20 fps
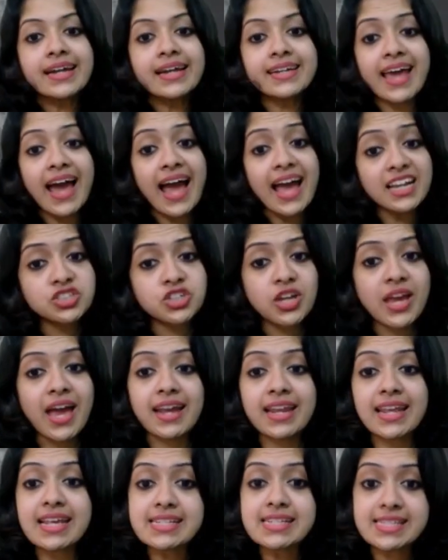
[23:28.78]
Dash
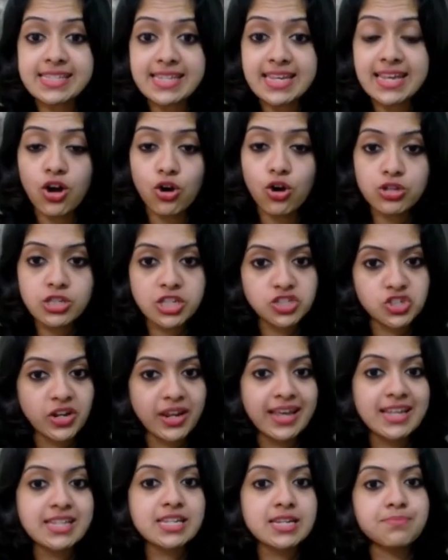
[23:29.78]
carries
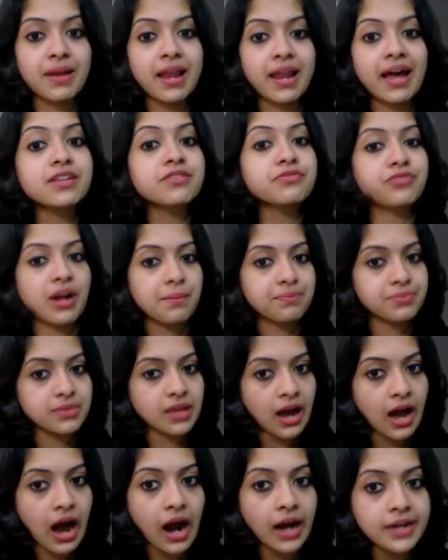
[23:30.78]
deoxygenated blood from the
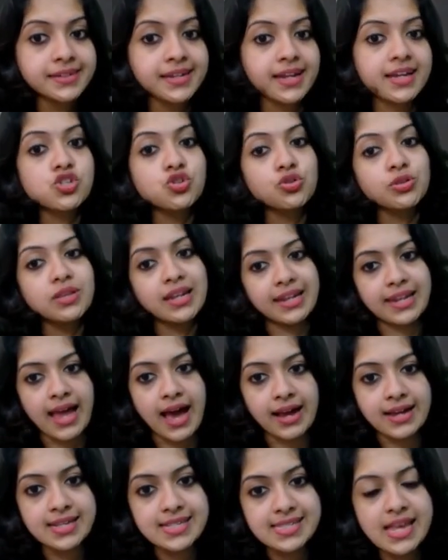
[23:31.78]
heart to the
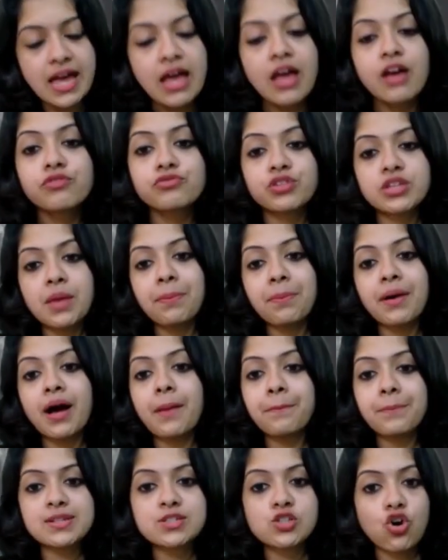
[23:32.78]
lungs for the
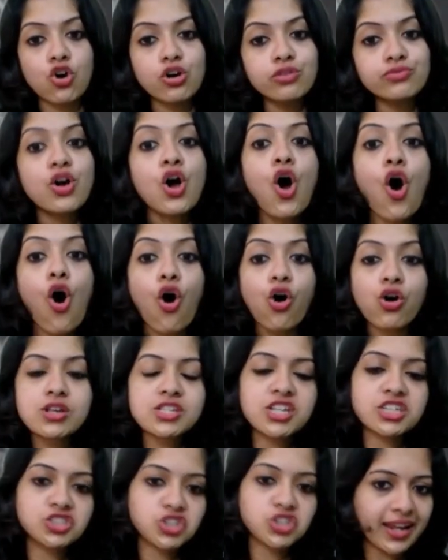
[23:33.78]
purpose of
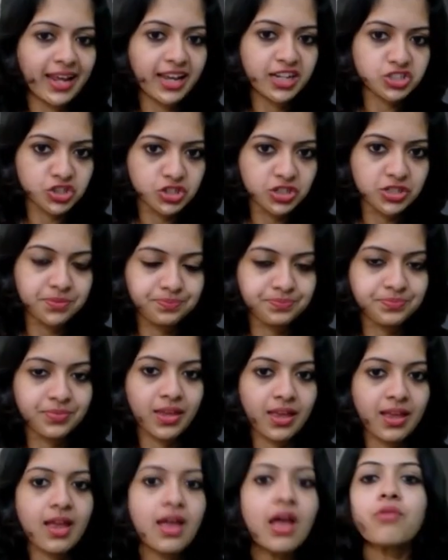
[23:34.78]
oxygenation.
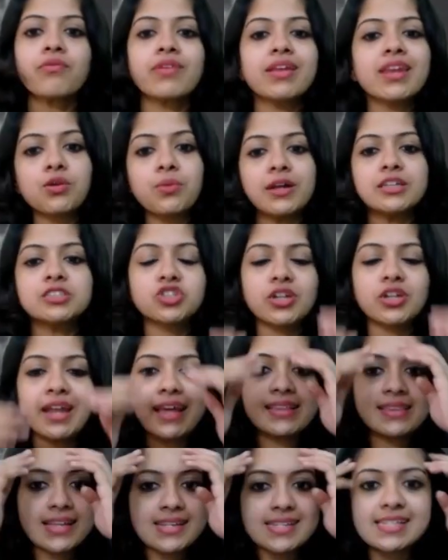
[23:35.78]
When a question
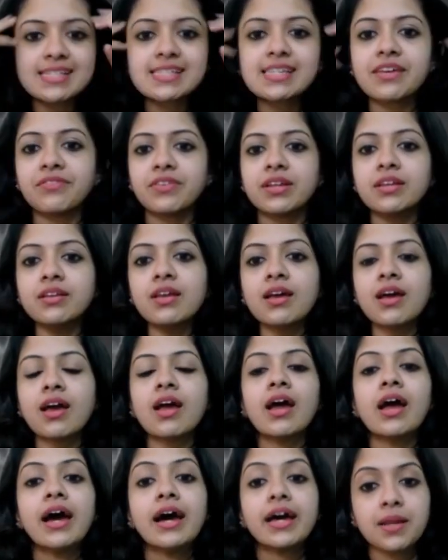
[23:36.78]
like this is given,
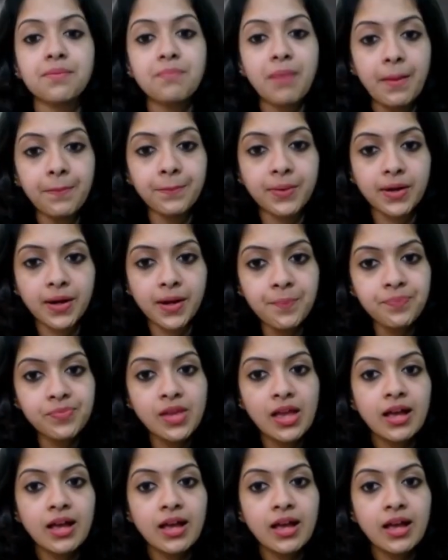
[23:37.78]
remember